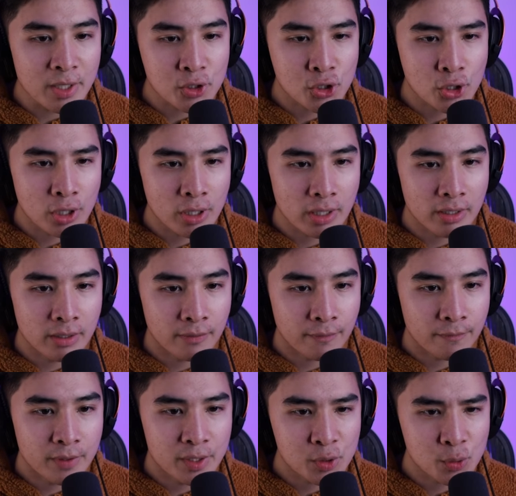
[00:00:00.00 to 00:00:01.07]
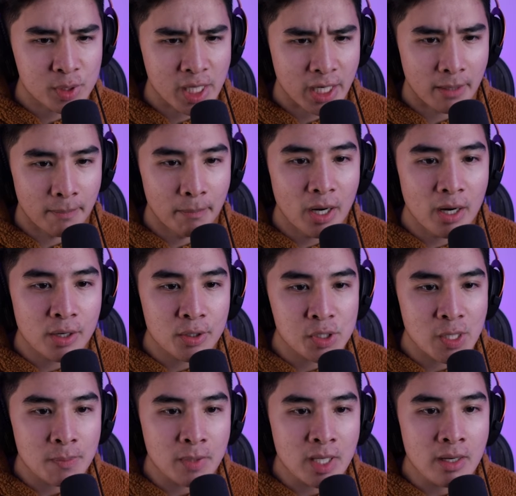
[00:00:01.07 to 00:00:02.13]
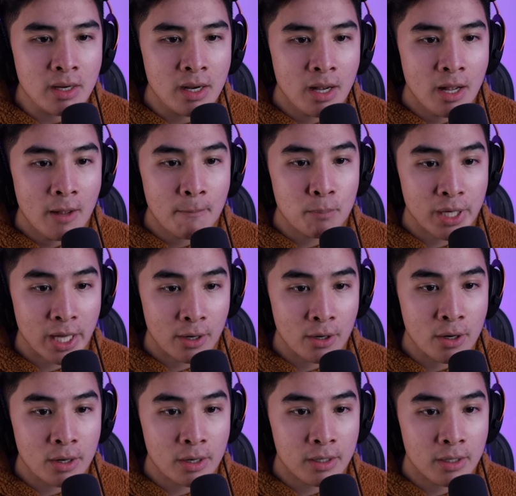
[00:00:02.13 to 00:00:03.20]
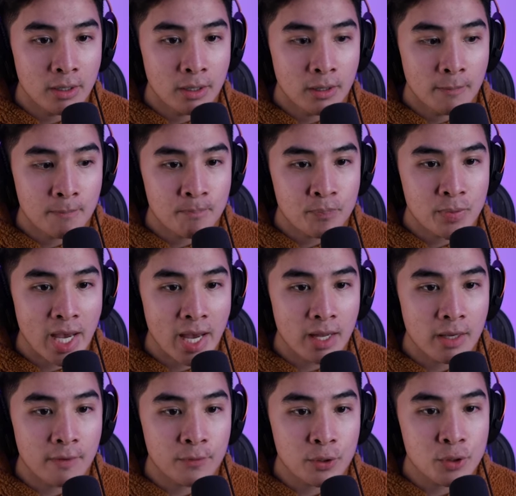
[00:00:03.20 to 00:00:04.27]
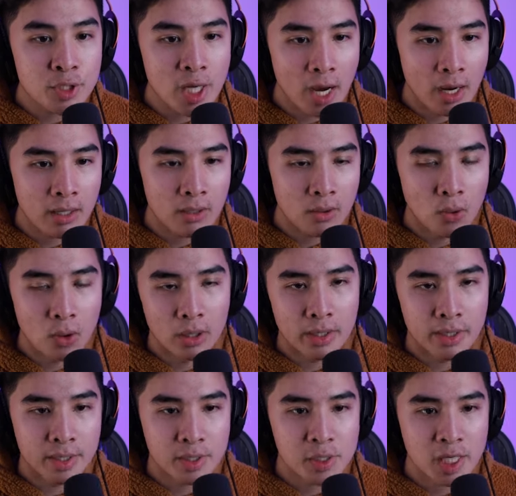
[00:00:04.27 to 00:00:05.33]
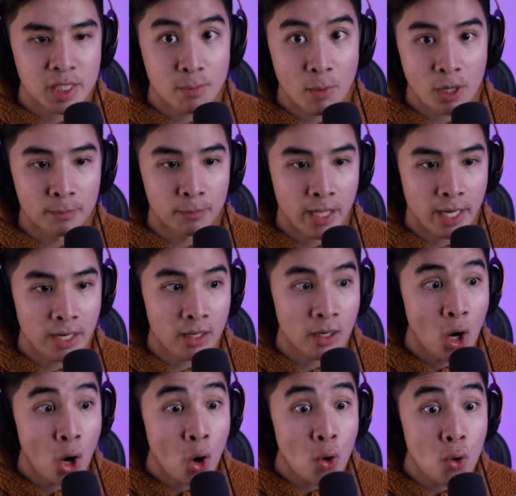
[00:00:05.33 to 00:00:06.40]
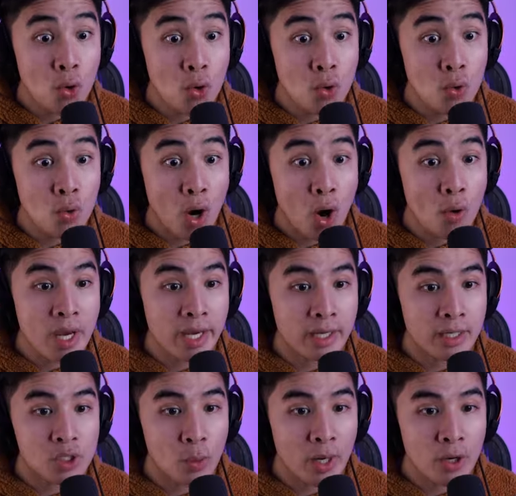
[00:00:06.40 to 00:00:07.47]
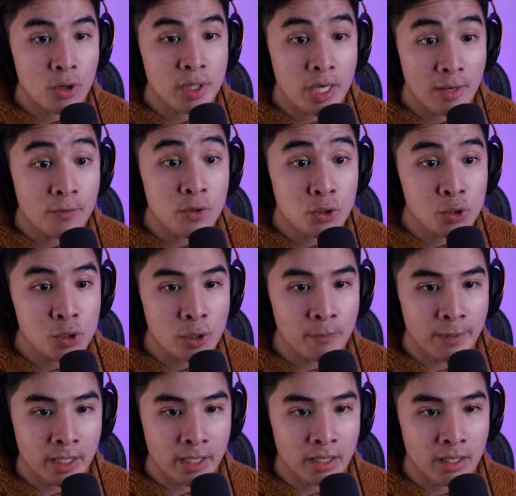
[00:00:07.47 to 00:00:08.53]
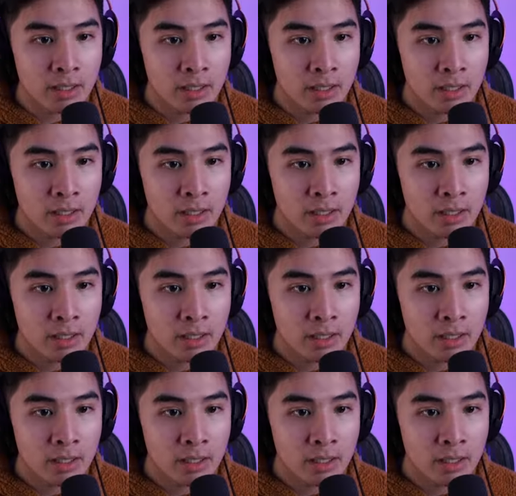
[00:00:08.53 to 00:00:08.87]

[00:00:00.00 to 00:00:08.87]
not sure if this was like a bug or something, but I heard that if you're Doug, or in this case Markiplier, ooh, okay, so I heard that if you use your ability,